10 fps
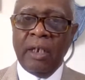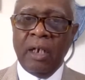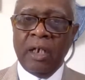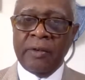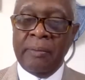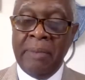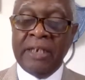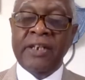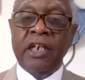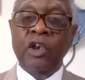It may
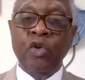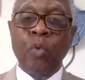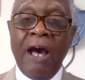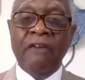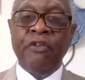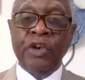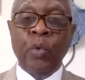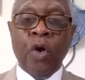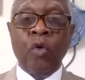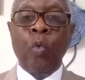take a little while for it to
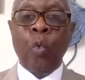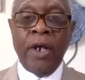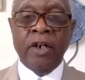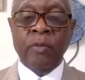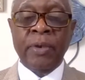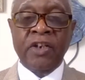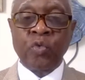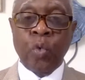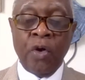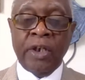work well, but it's
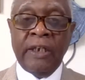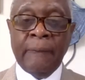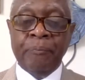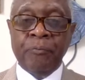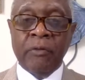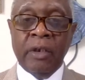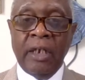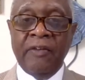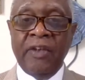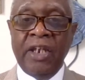working.
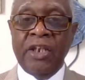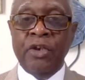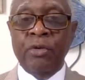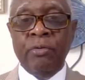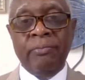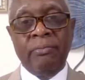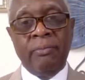And then you